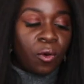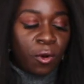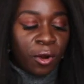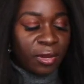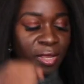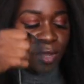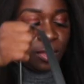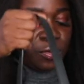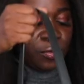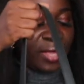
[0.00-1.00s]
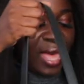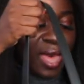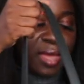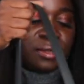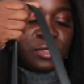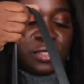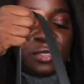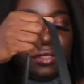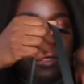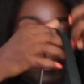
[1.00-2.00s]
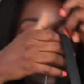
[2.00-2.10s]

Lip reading: Or you can just